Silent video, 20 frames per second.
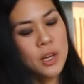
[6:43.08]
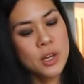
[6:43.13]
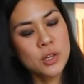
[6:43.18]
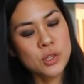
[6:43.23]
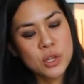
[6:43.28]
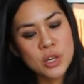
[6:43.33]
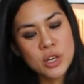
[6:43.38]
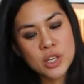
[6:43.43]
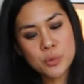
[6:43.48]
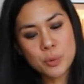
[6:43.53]

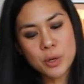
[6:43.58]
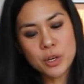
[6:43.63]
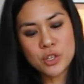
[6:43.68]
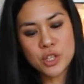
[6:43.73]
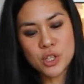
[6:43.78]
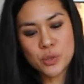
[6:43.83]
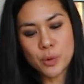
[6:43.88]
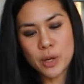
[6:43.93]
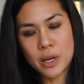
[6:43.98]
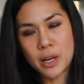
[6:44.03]
So here's where you
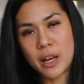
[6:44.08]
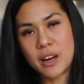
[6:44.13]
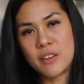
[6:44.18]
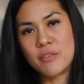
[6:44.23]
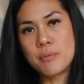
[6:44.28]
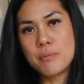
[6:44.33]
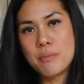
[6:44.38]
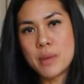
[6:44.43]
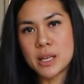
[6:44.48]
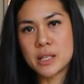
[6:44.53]
just want to kind
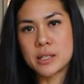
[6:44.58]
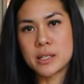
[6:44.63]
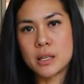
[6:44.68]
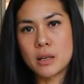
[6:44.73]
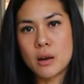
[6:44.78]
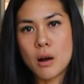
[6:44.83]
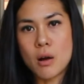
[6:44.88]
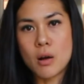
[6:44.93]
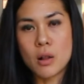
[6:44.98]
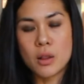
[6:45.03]
of mix in
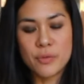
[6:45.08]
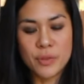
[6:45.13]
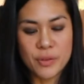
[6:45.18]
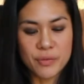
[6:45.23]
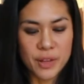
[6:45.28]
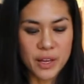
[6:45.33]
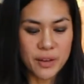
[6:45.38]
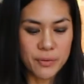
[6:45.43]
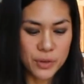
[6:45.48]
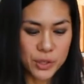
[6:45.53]
all of the
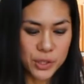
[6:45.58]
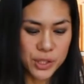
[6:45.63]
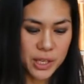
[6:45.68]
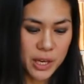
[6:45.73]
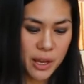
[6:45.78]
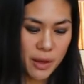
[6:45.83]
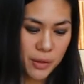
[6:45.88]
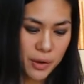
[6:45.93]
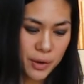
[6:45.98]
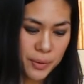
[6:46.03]
flavors
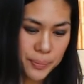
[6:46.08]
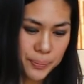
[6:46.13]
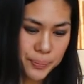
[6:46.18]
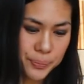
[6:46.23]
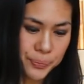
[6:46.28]
together.